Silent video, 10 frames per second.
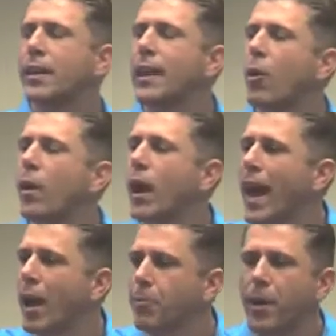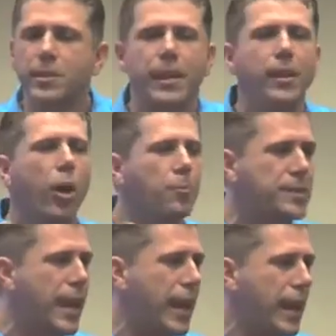that will help us in
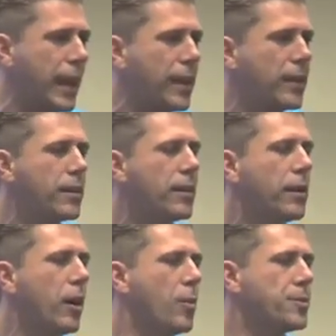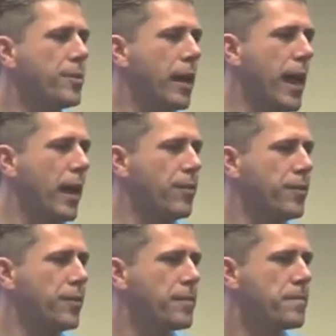obtaining optimal health.
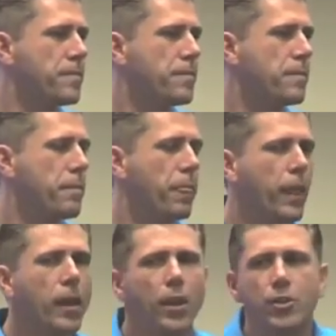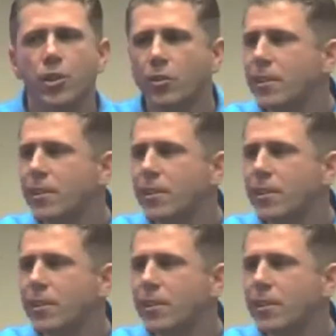So the